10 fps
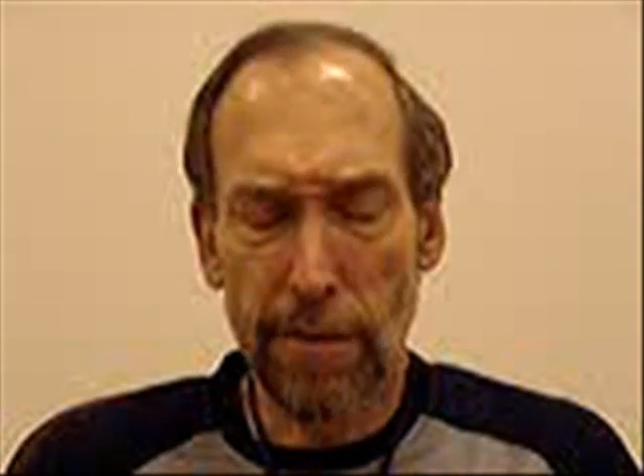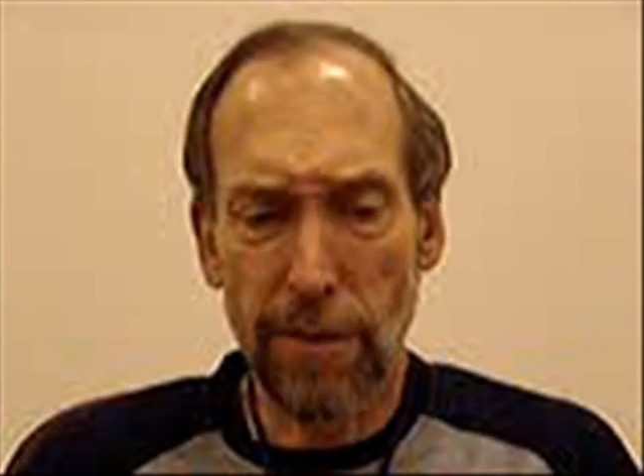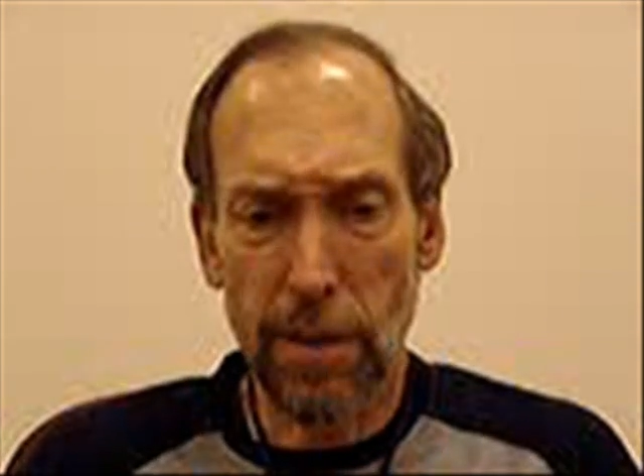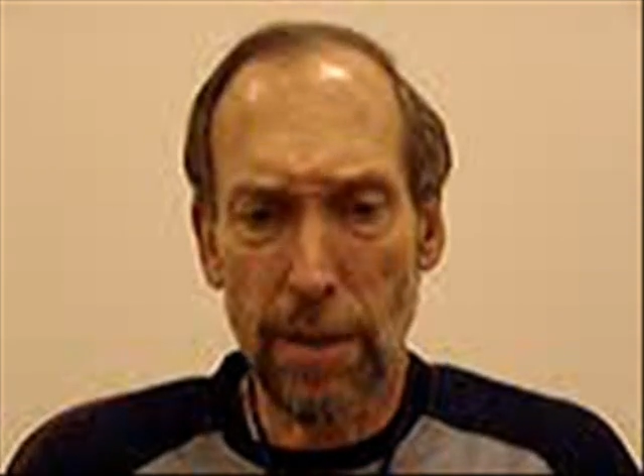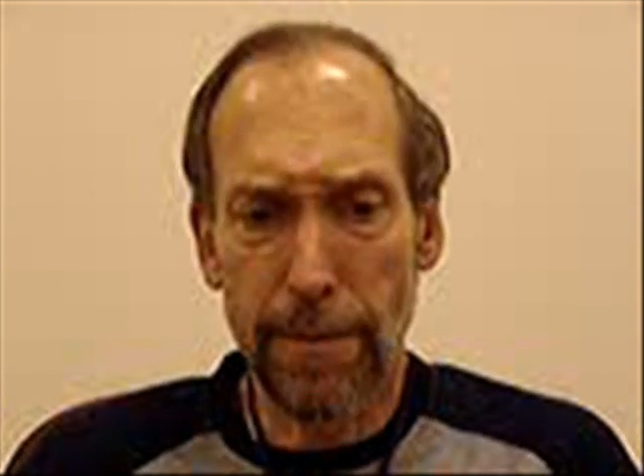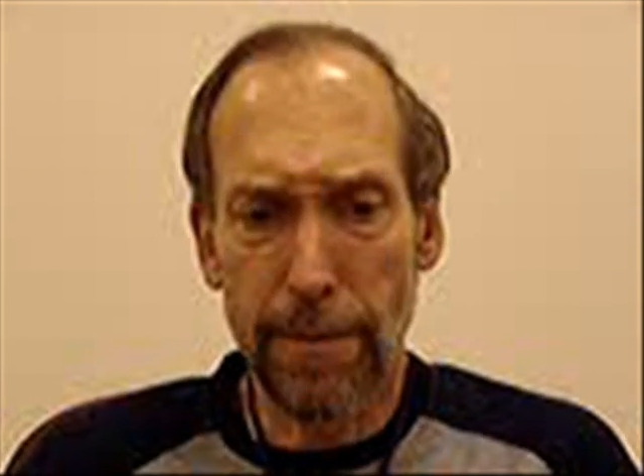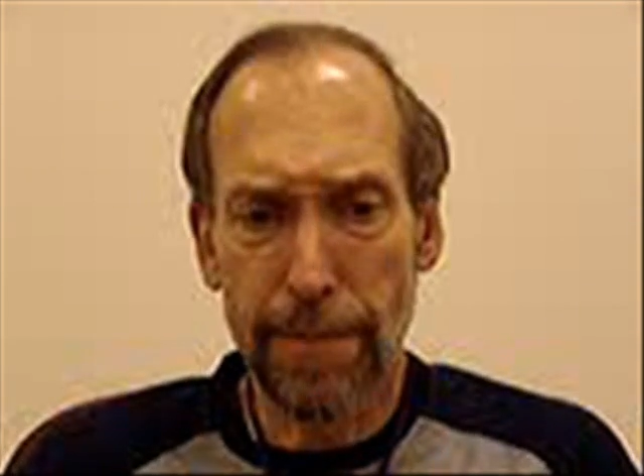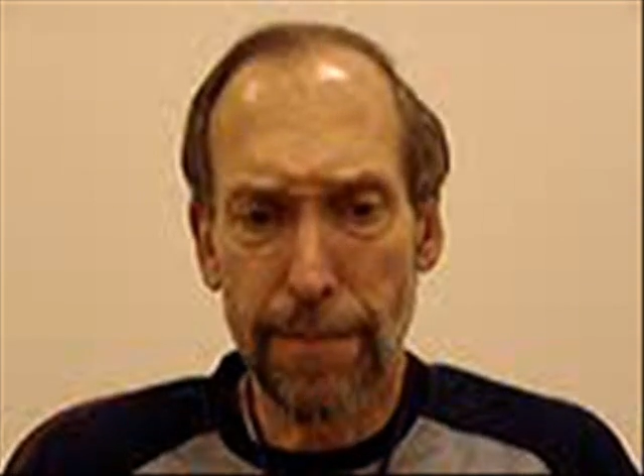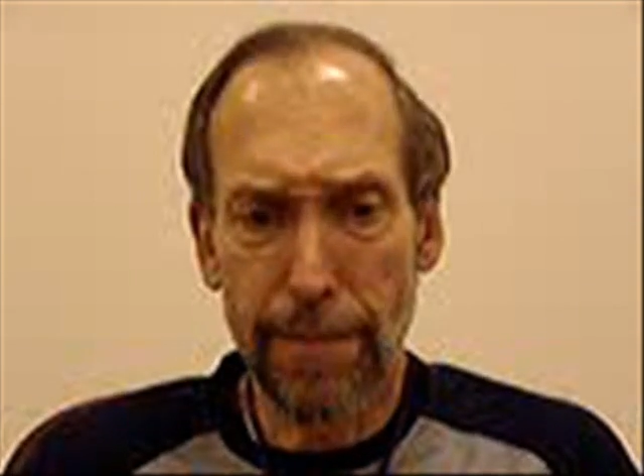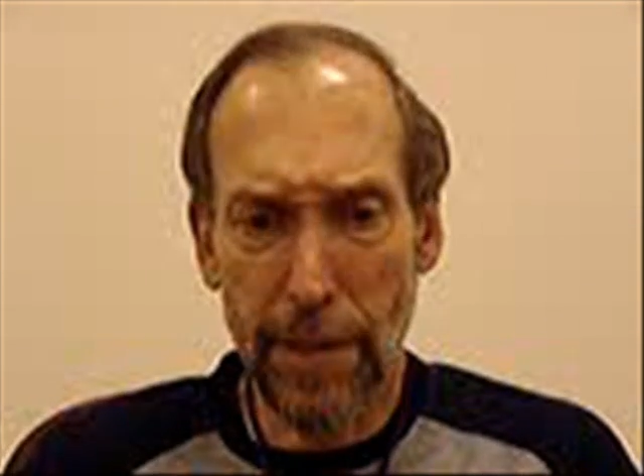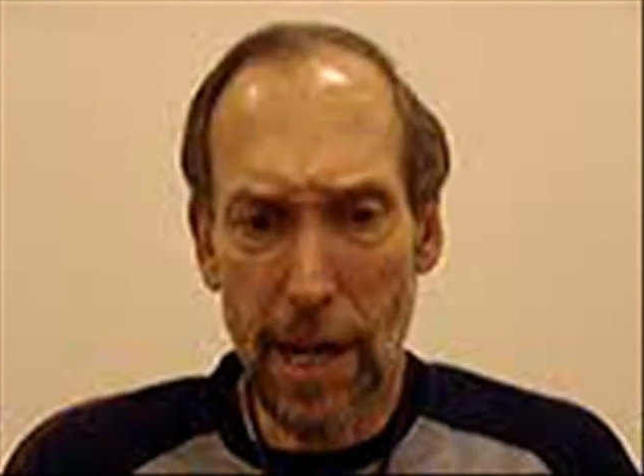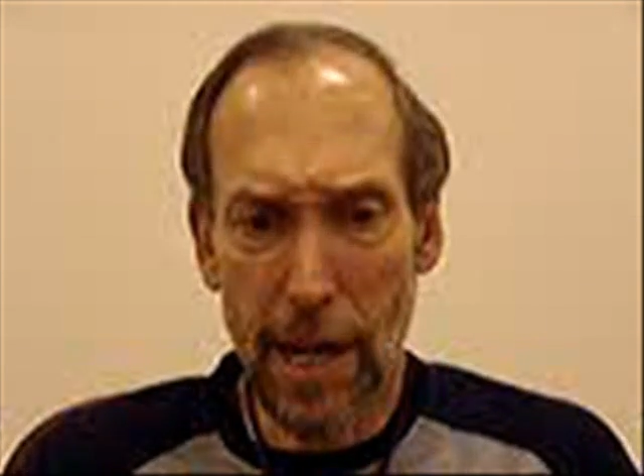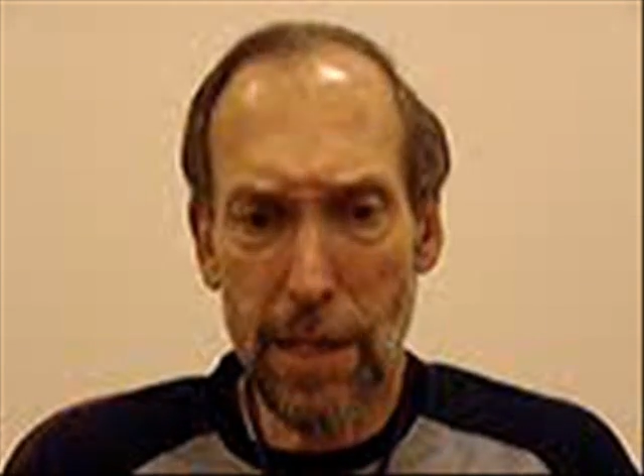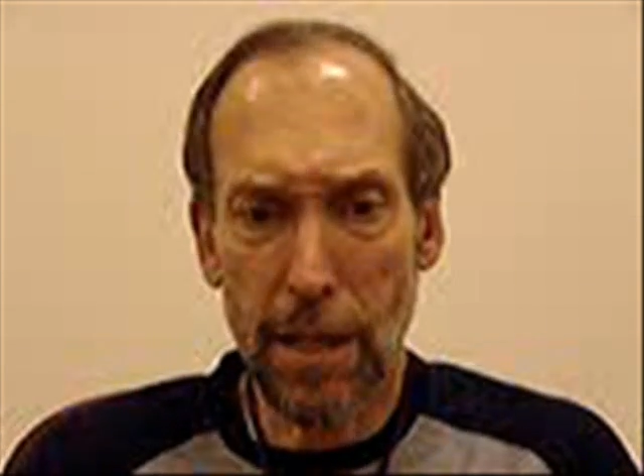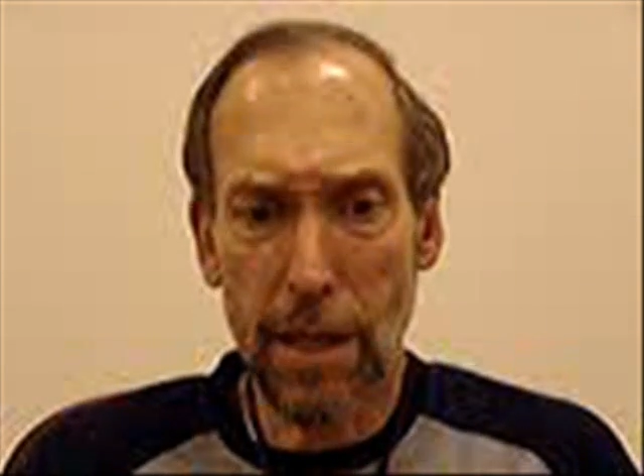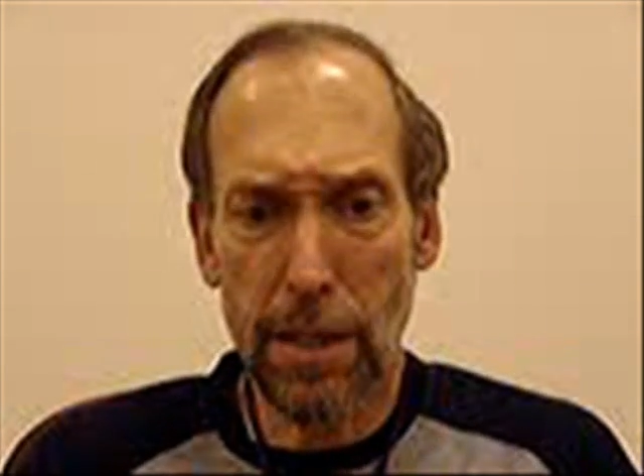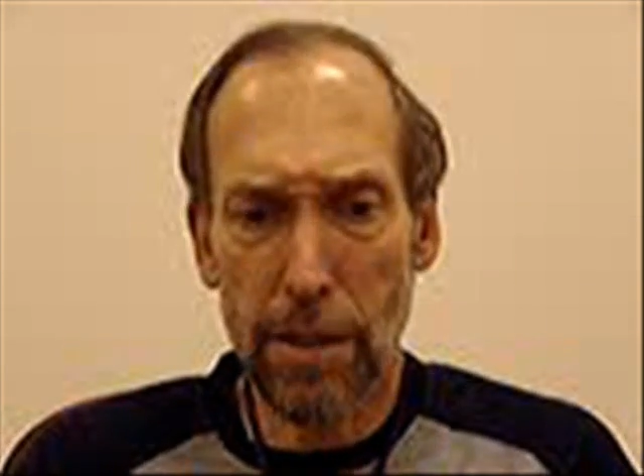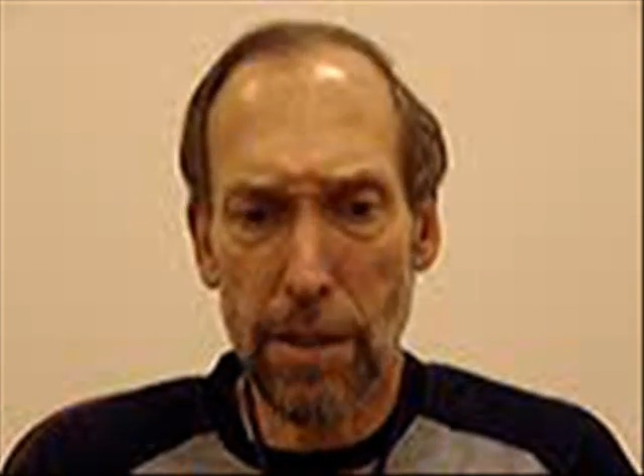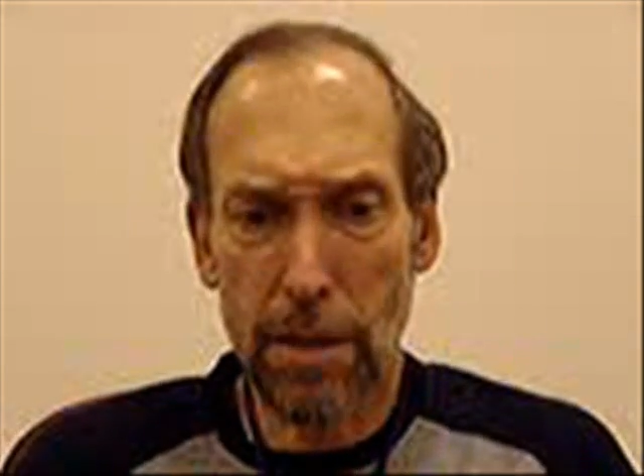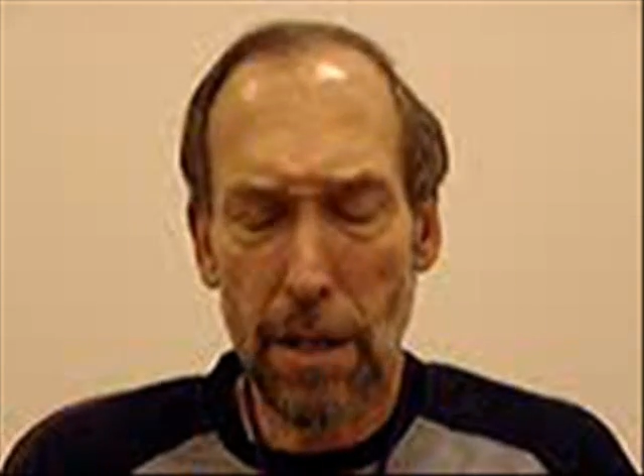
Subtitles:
for 9 days.